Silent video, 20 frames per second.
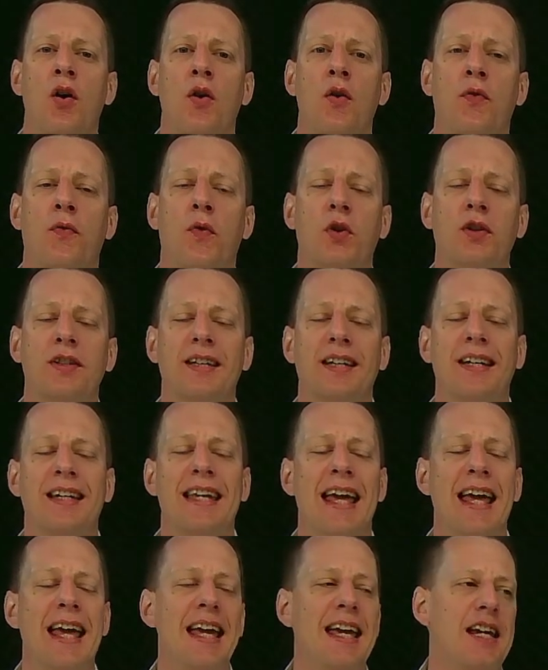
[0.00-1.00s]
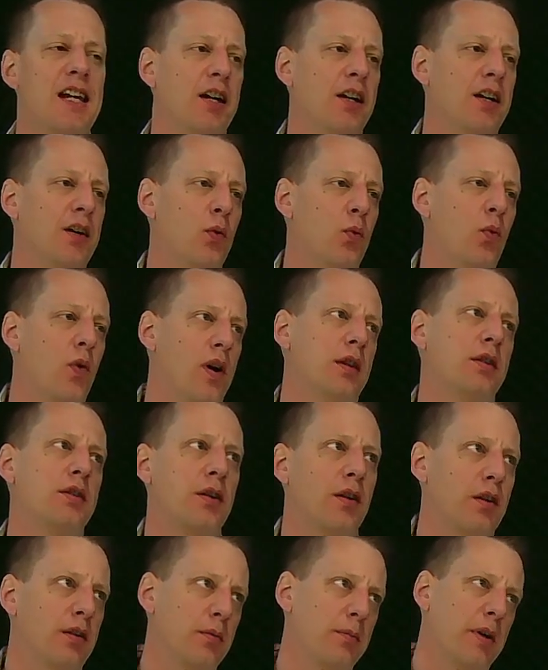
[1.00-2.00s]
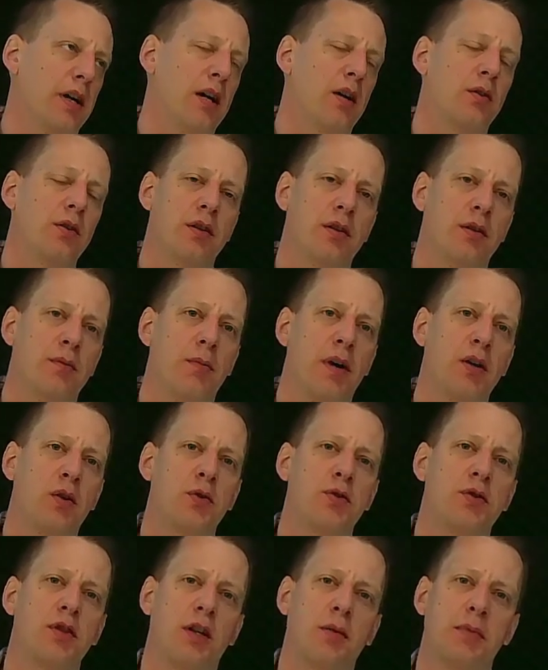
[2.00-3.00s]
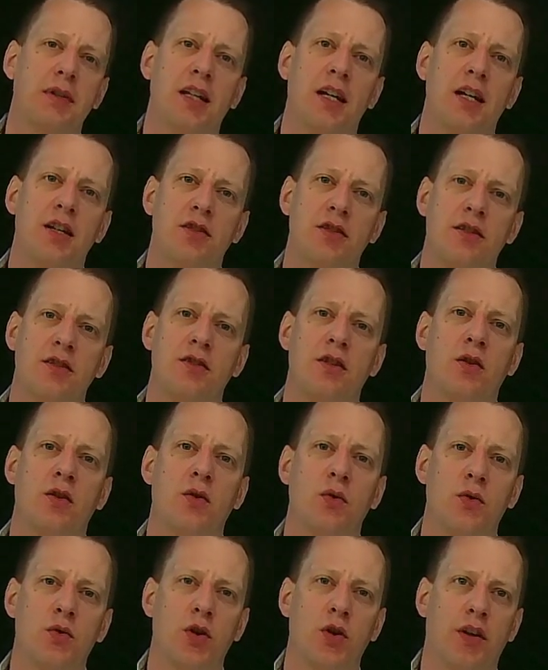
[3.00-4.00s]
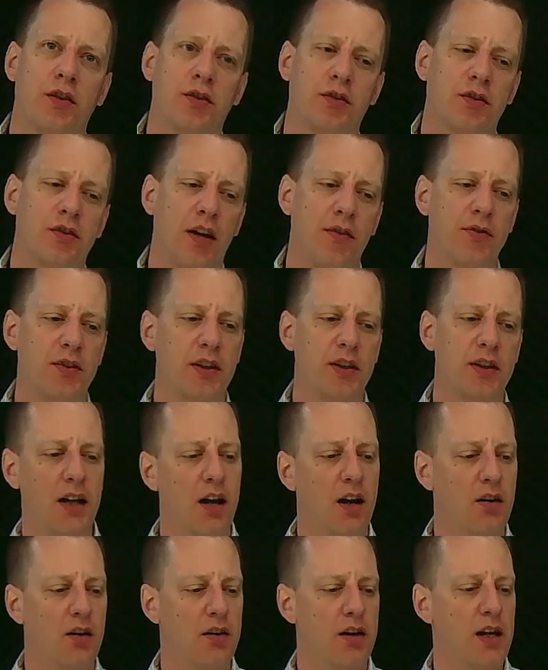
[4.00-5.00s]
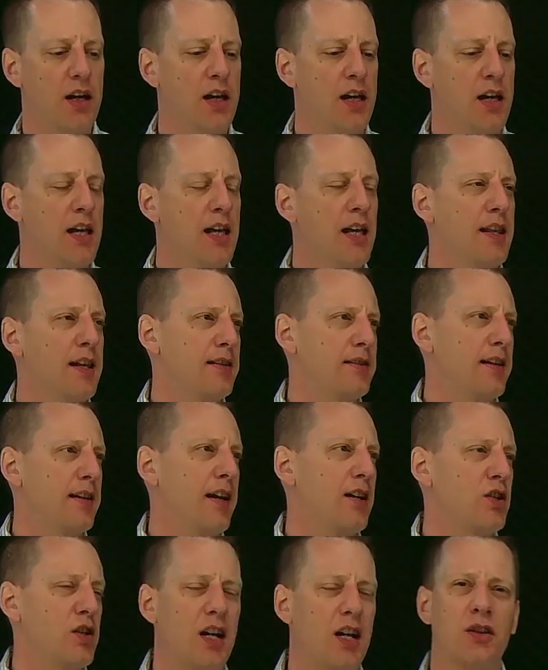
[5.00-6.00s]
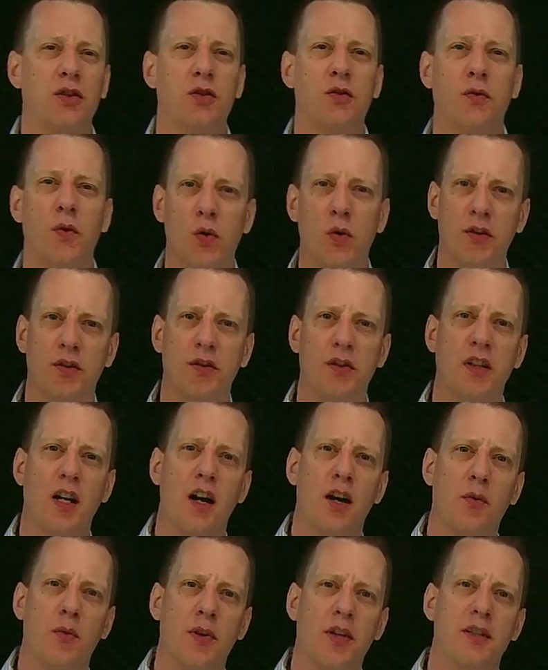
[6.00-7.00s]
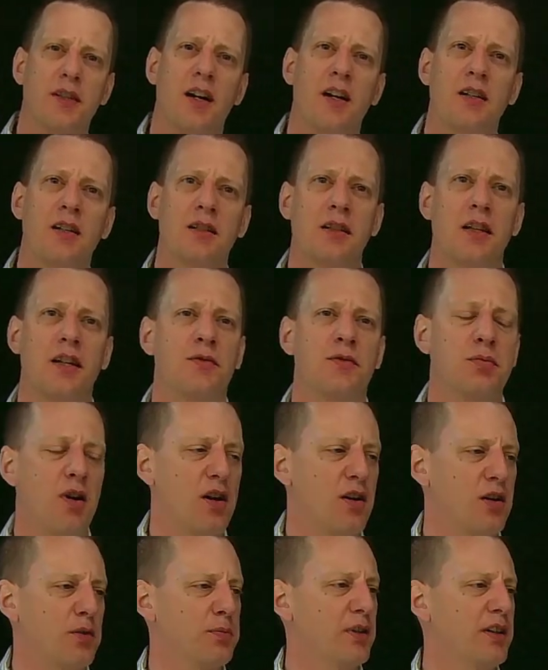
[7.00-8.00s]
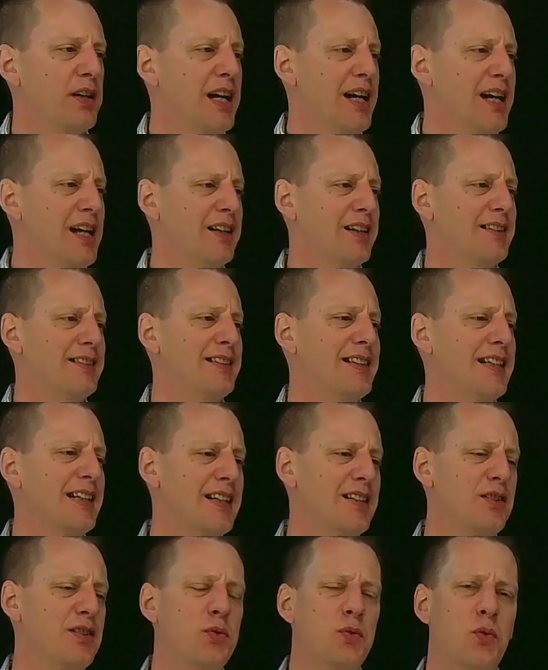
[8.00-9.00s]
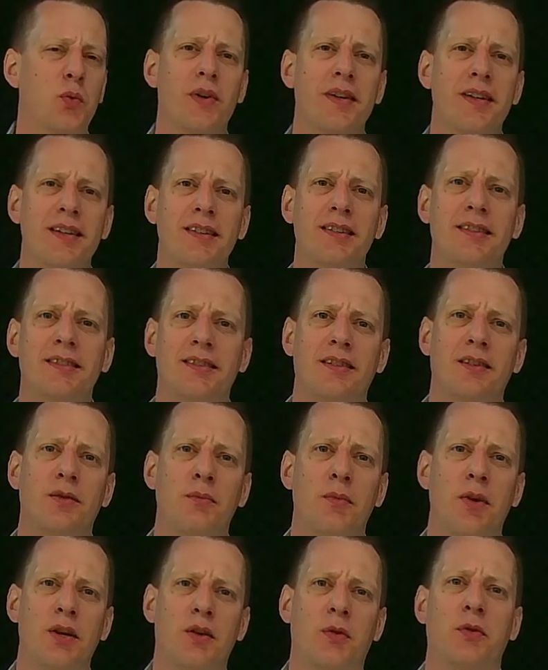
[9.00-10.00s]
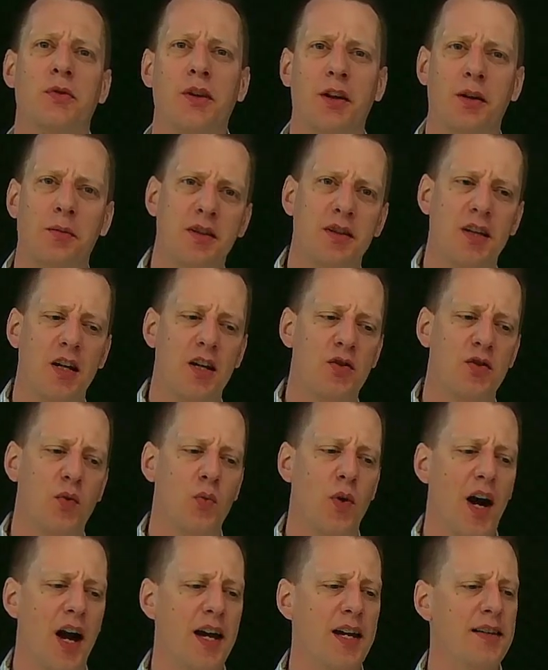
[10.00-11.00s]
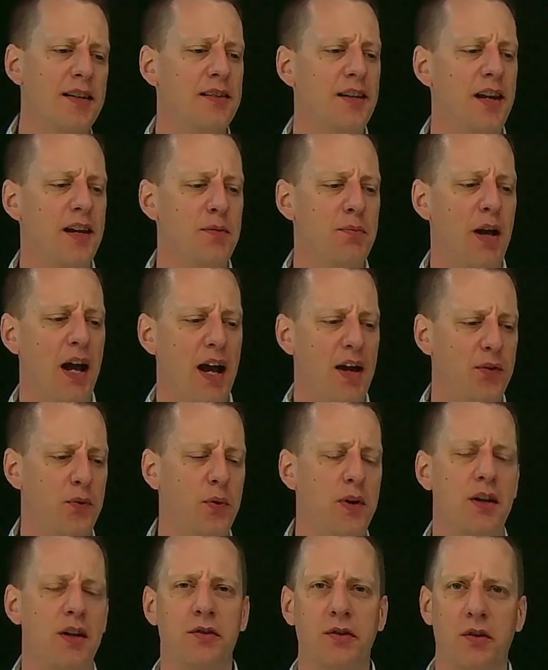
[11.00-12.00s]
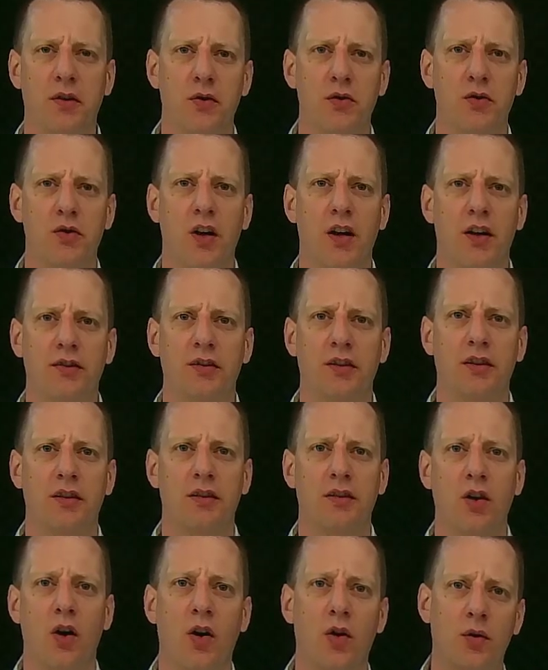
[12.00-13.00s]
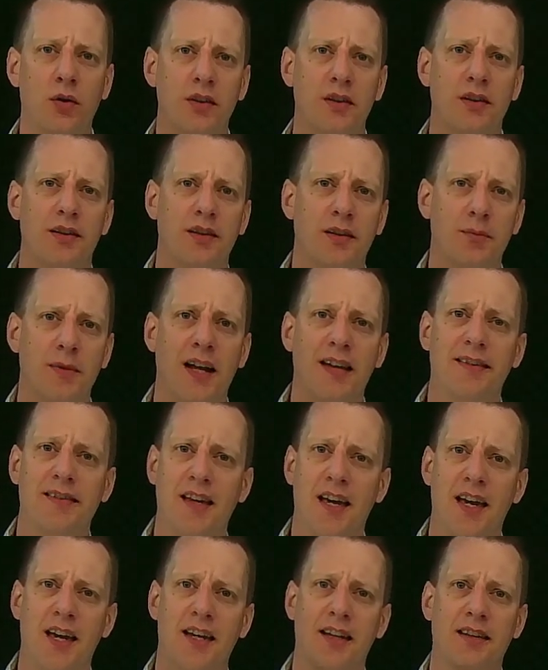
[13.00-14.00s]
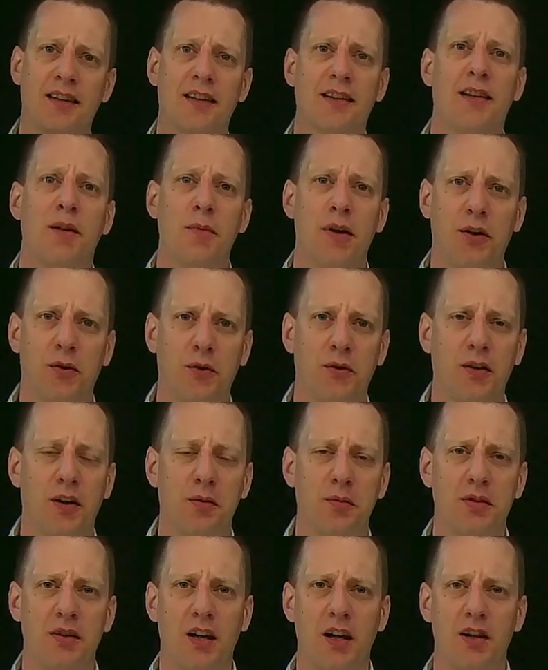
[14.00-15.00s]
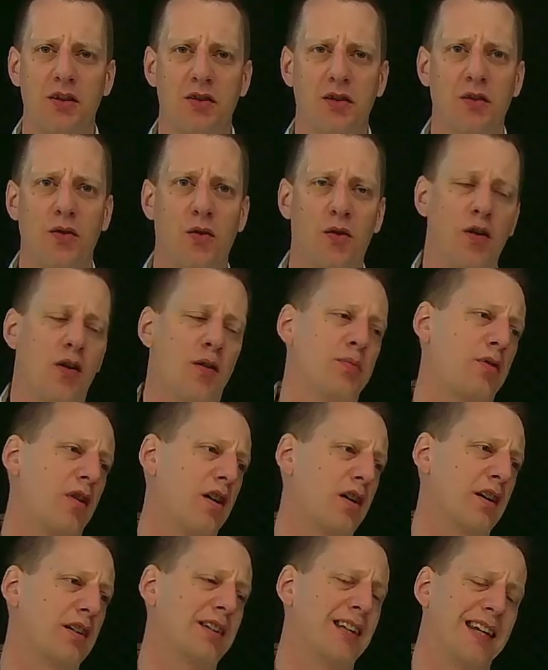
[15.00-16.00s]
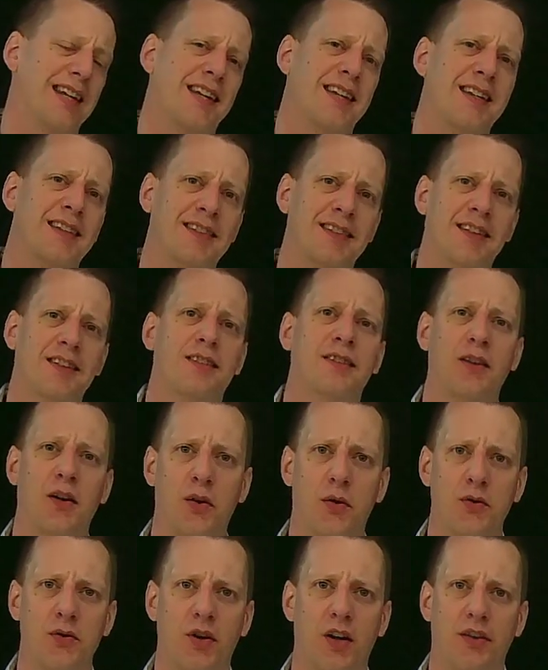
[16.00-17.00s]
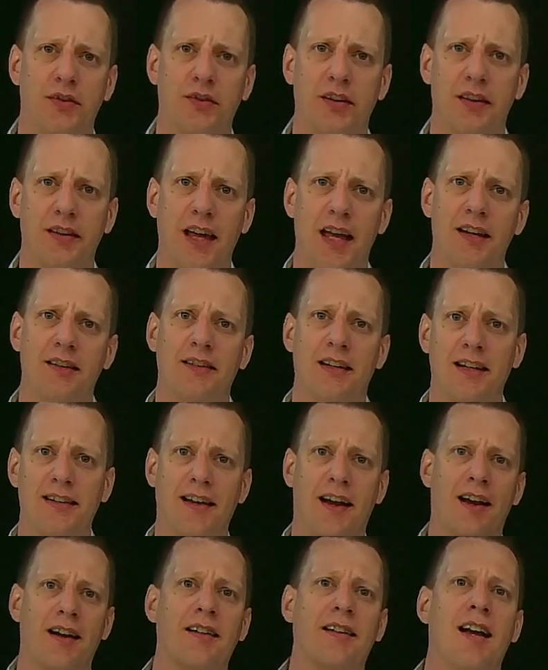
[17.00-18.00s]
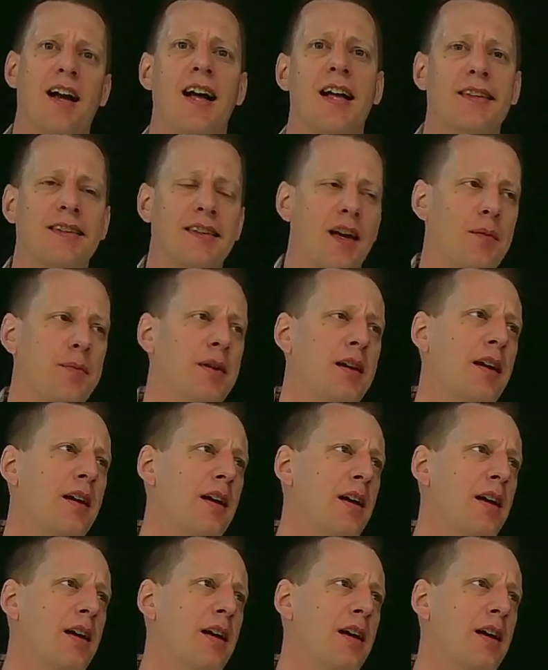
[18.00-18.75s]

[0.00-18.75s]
For today, I want to talk about microsegmentation zero trust. Definitely an area that Side Channel is focusing on with its Enclave product, but let's dig into what is microsegmentation? Why is it a pathway to zero trust? No, not saying that microsegmentation or our product is zero trust. That is an entire concept.